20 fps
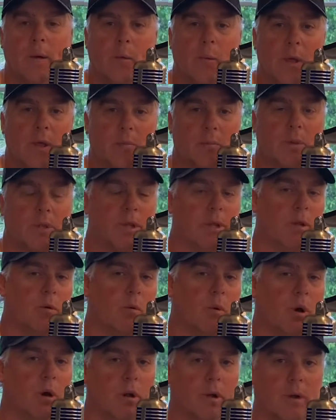we have plenty of
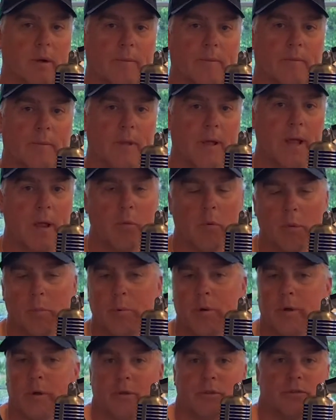water and we're
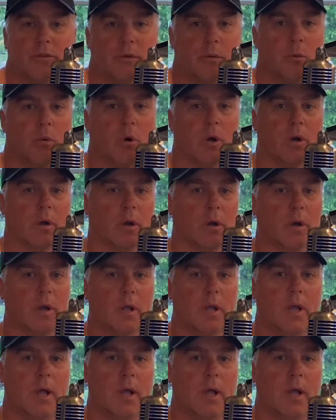producing water.